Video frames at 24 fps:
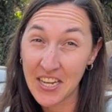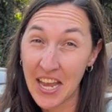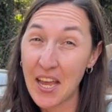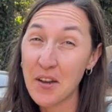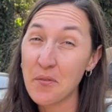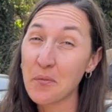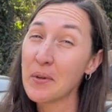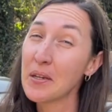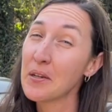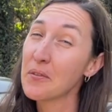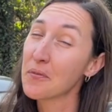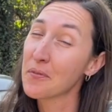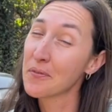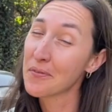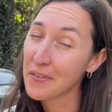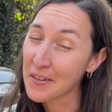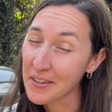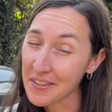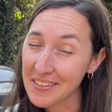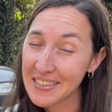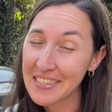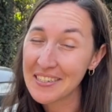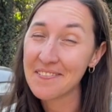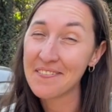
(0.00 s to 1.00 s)
and we
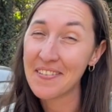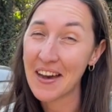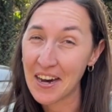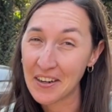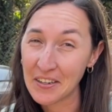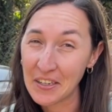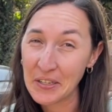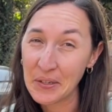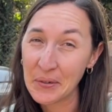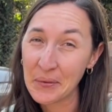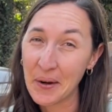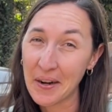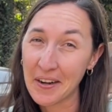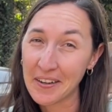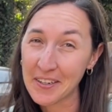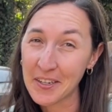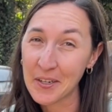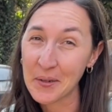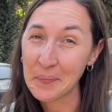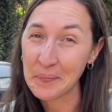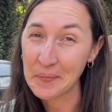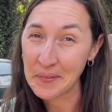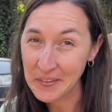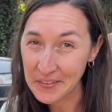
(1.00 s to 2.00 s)
really value our
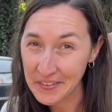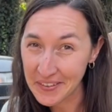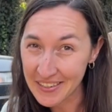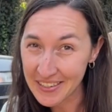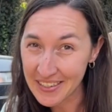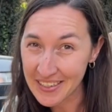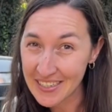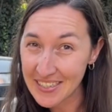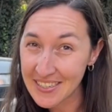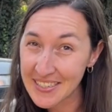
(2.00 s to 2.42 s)
community